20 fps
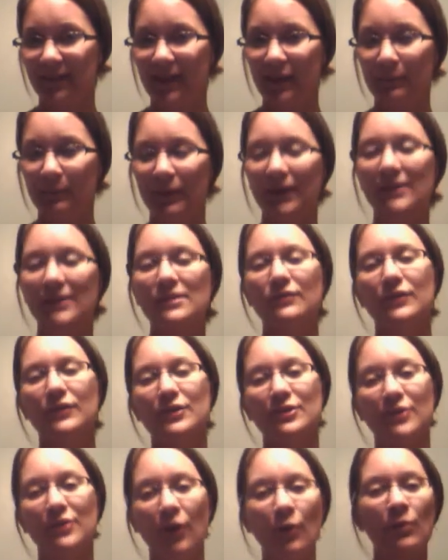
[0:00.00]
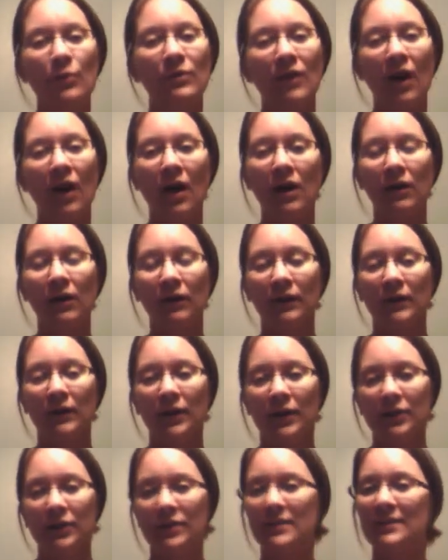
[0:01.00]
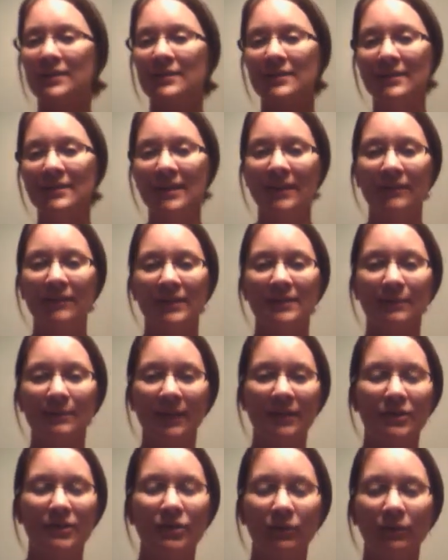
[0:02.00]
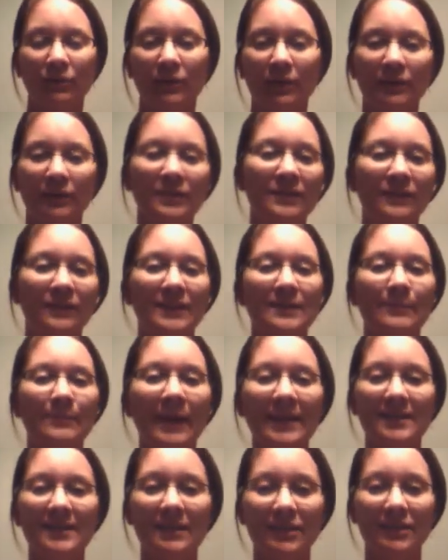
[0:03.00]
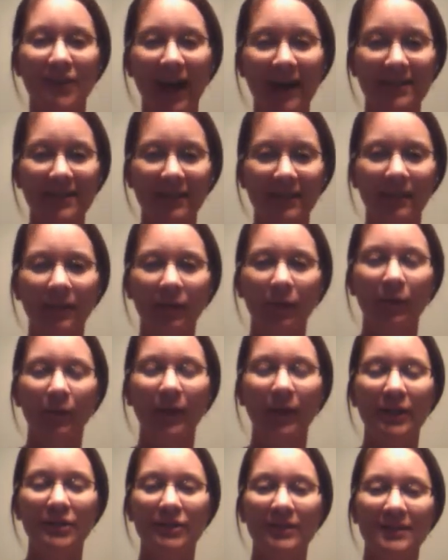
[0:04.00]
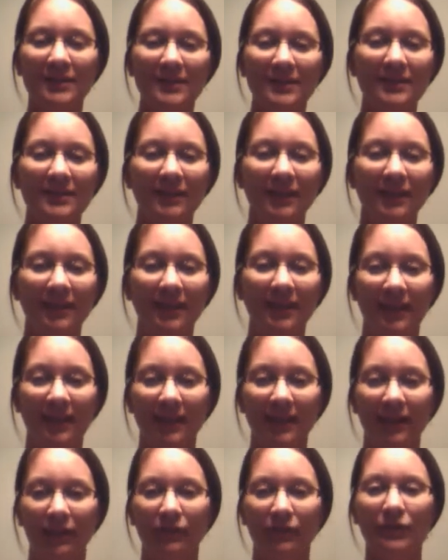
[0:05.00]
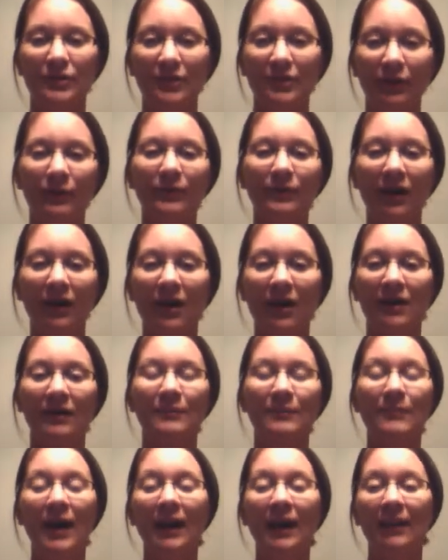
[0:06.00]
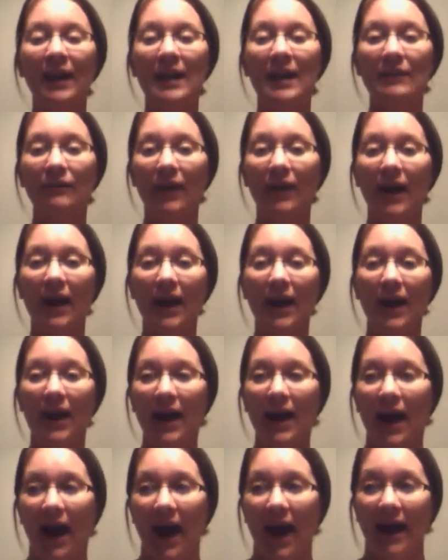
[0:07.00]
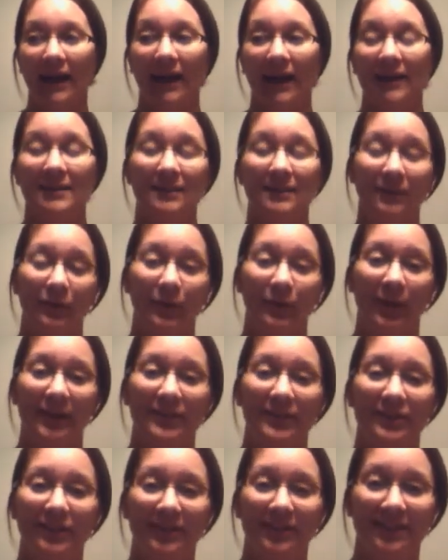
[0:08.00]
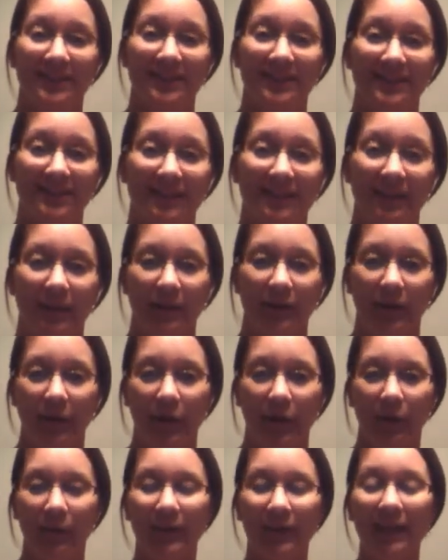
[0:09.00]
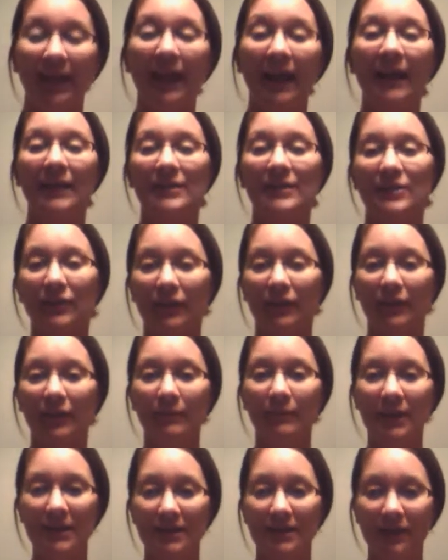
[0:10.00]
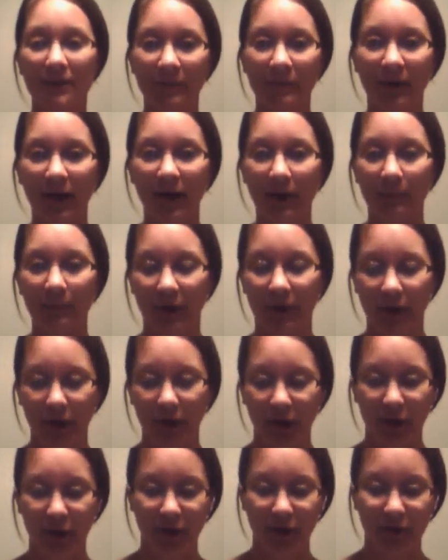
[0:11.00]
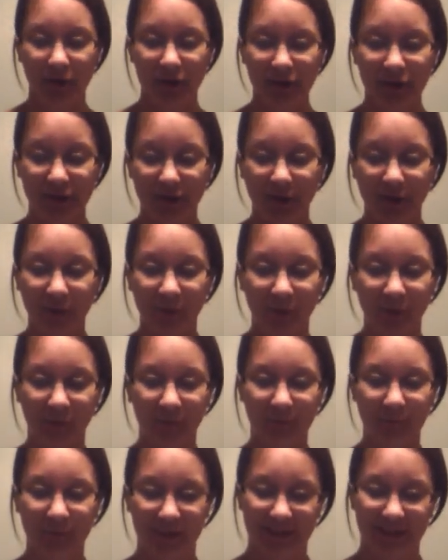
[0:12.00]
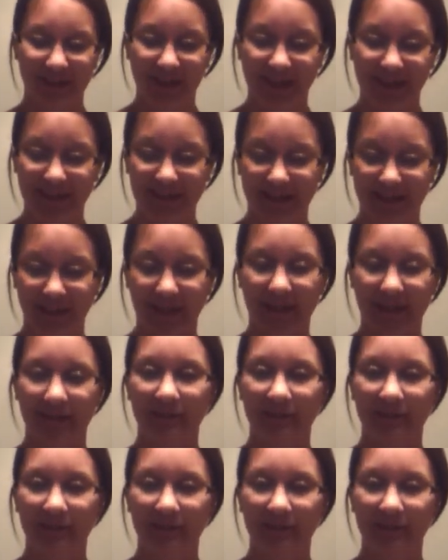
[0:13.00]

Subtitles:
Because for so long, just as David spent 2/3 of his message asking the questions, for so long in my life, I asked the questions when the answer can be summed up so precisely.